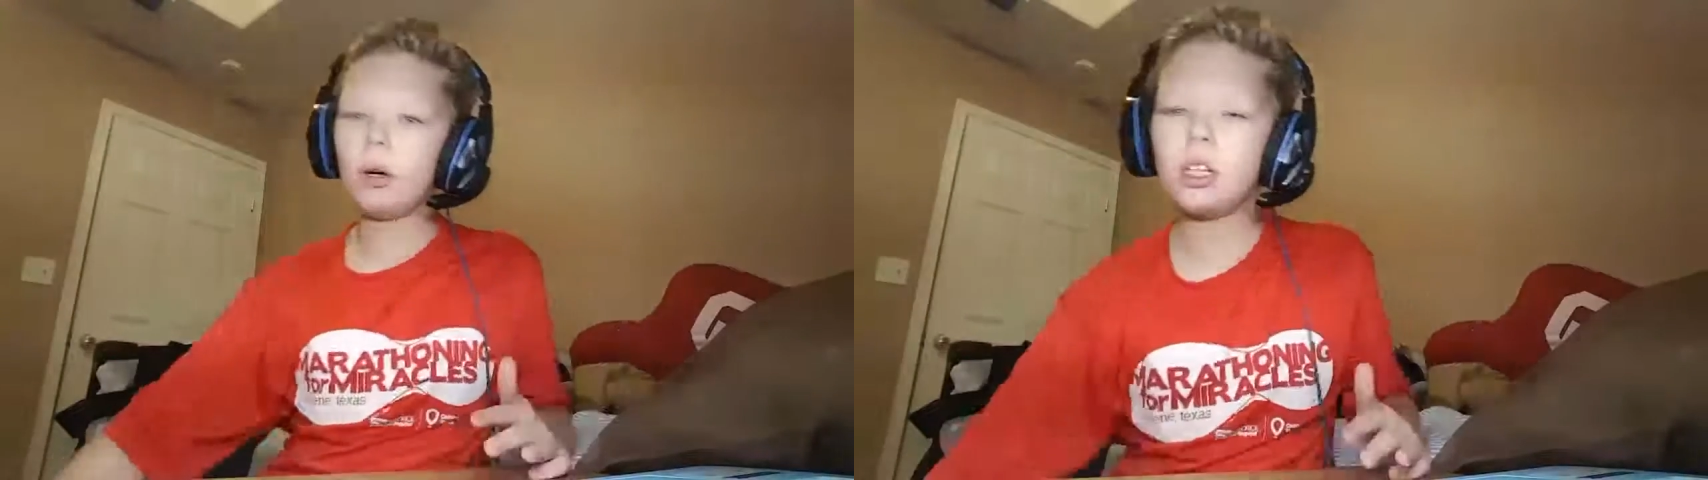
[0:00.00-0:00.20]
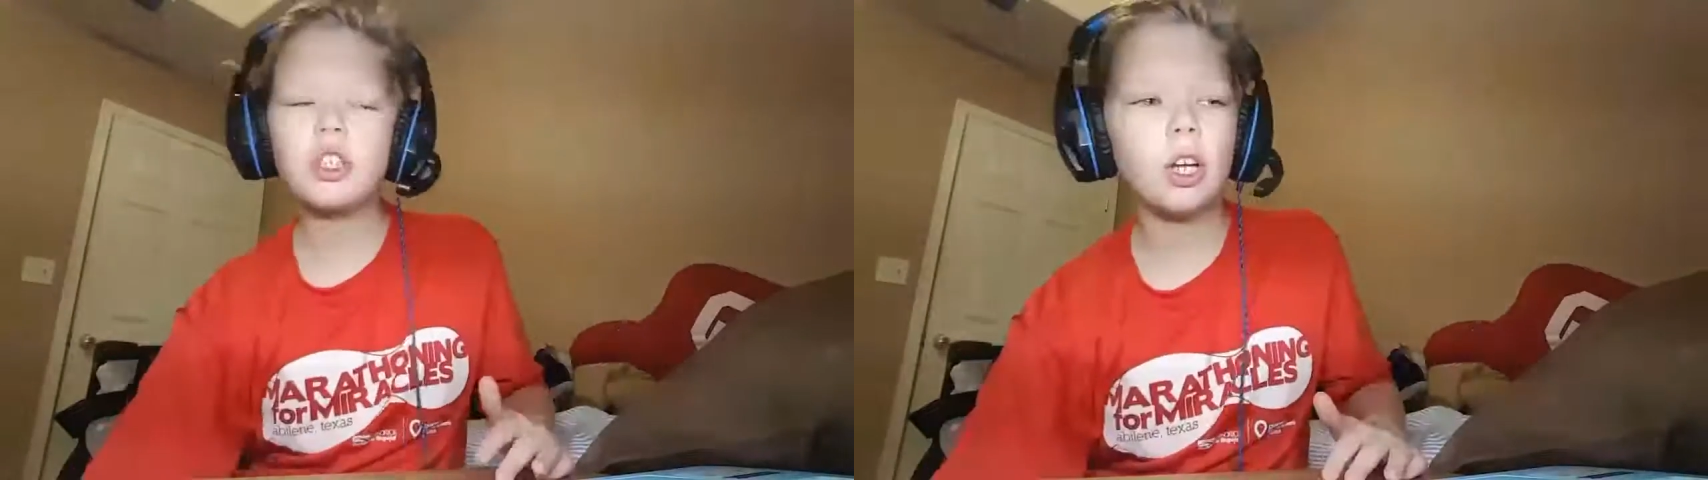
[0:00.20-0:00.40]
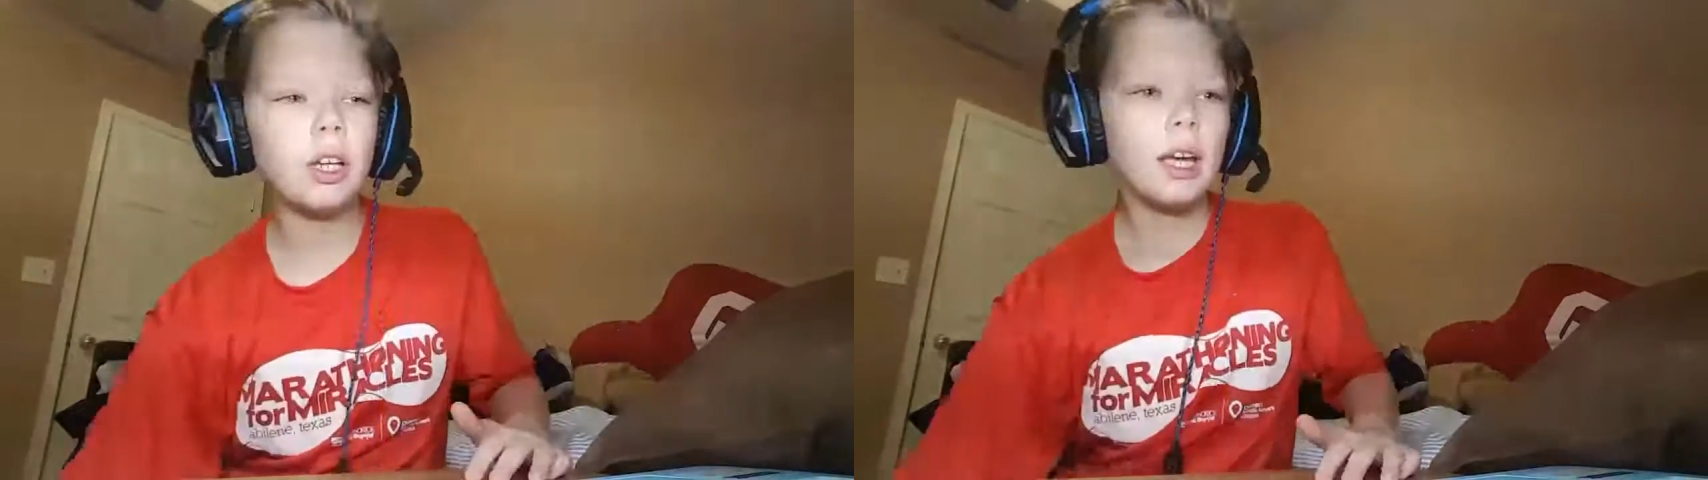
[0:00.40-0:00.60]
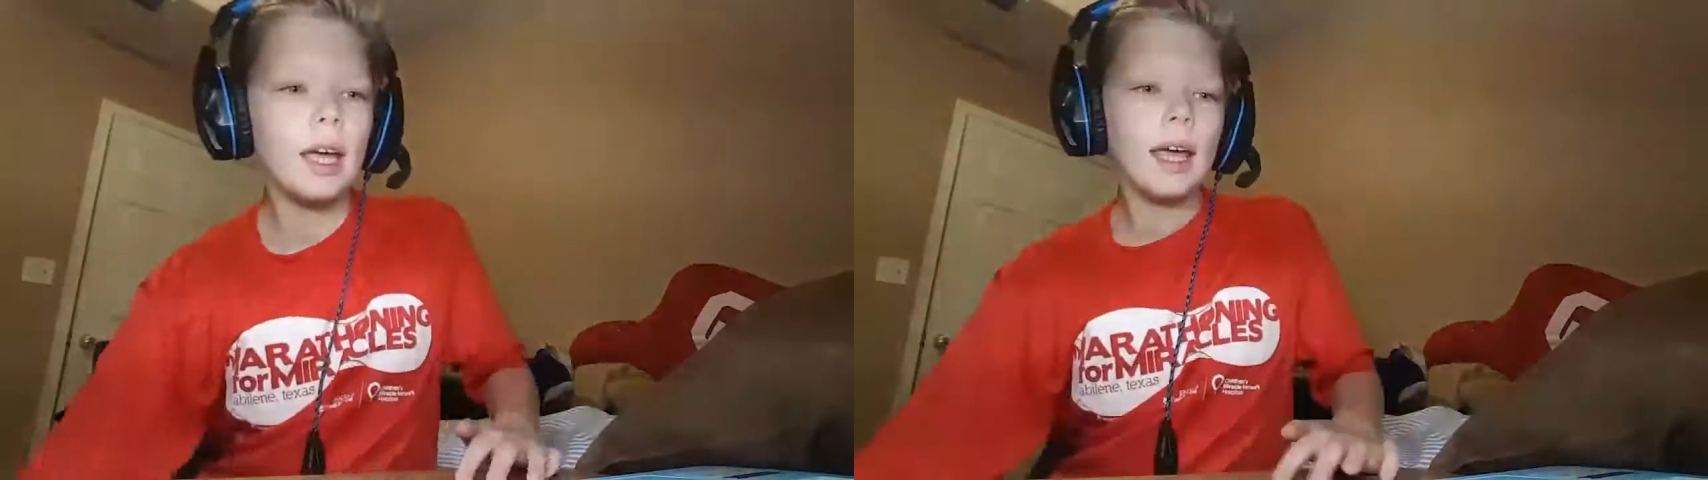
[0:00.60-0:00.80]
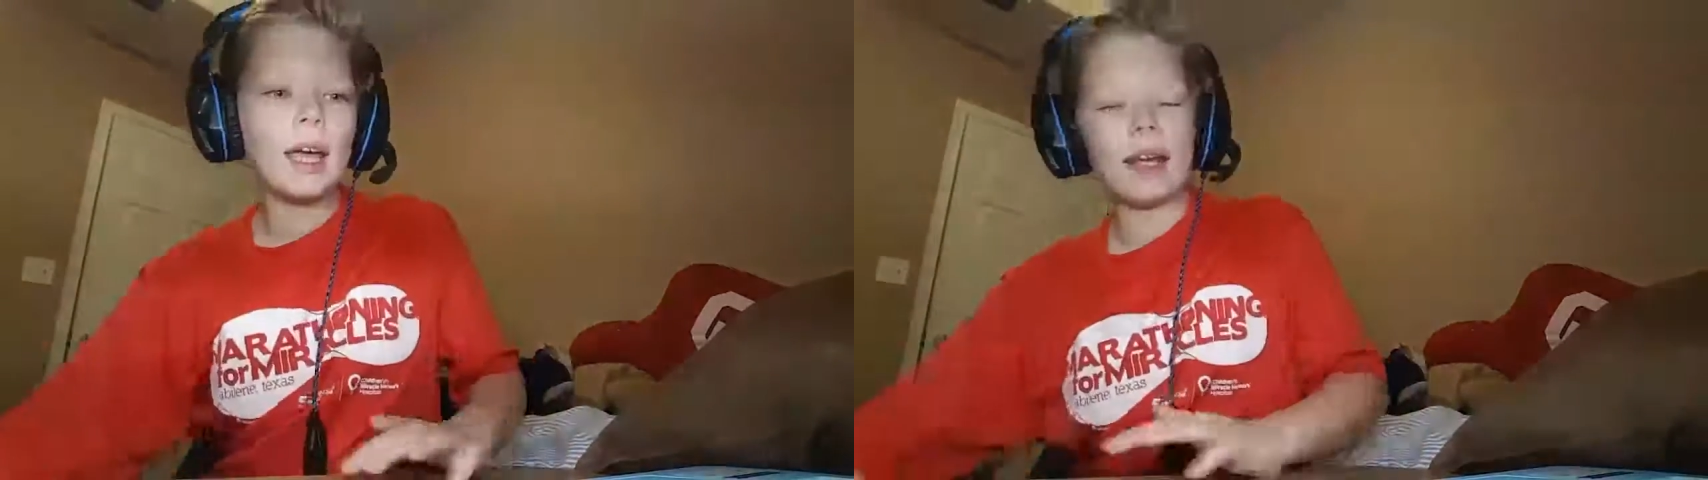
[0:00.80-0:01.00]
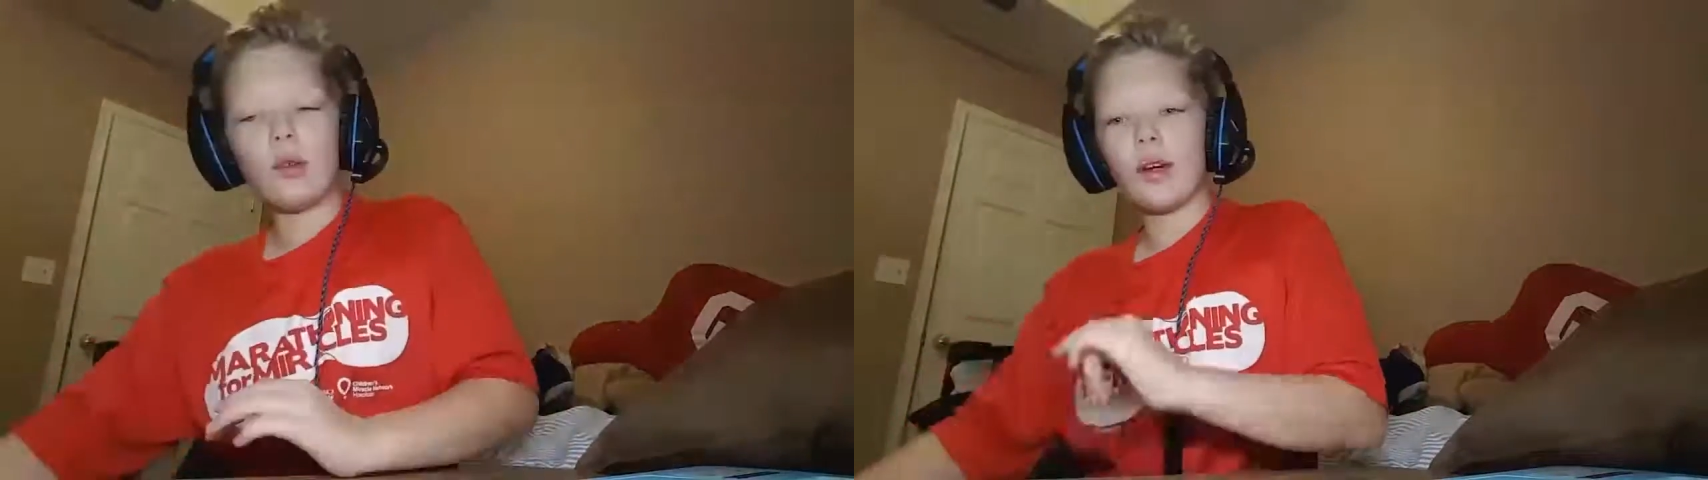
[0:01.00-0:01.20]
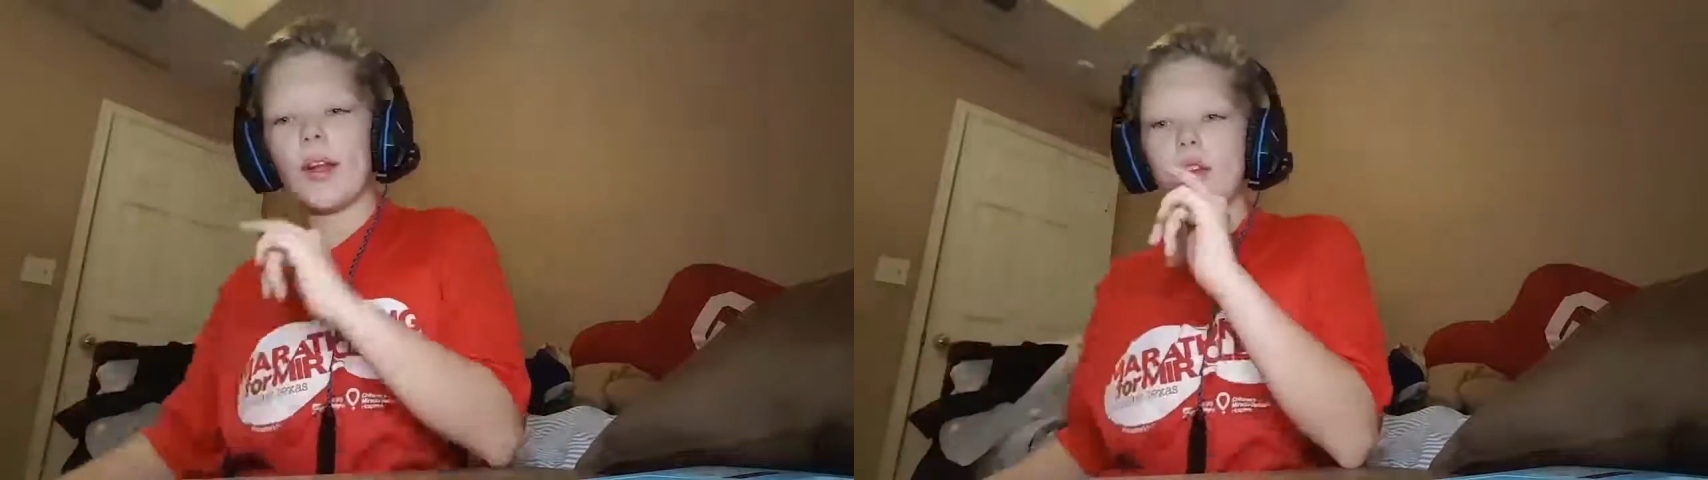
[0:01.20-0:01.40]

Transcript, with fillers: any question, and if I